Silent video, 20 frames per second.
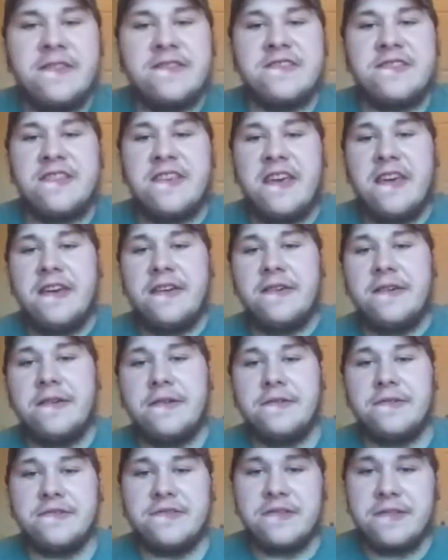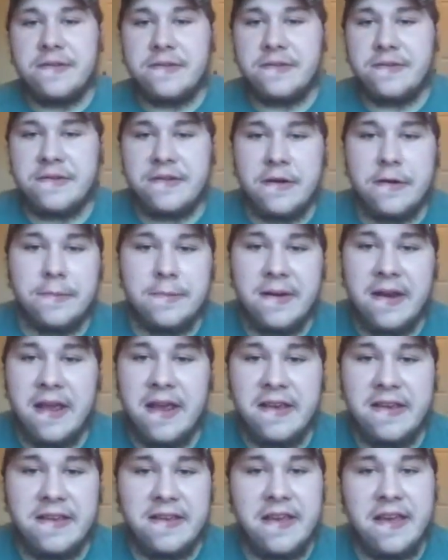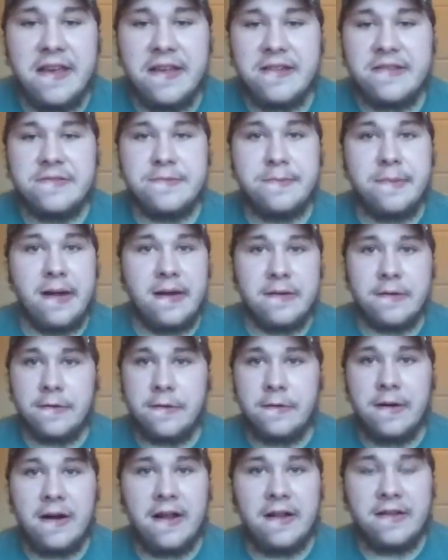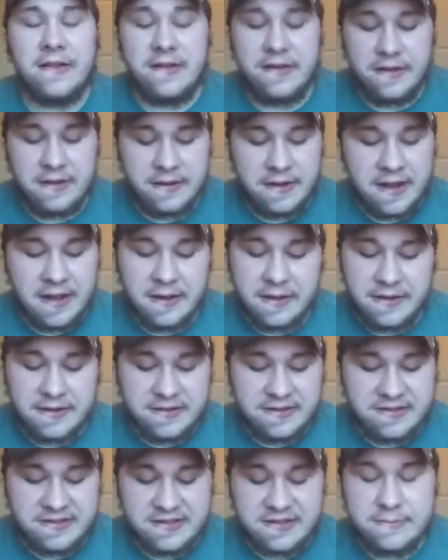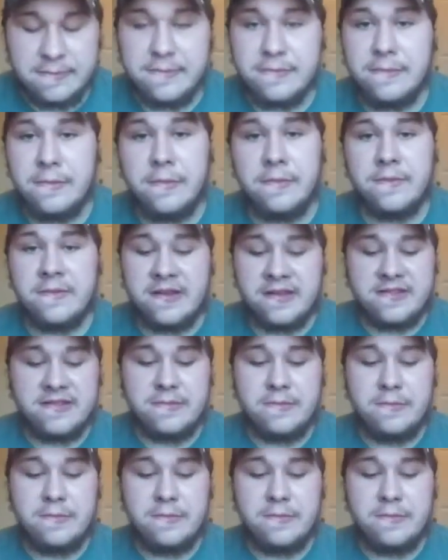as the can goes, Copenhagen cans, better quality. I like it's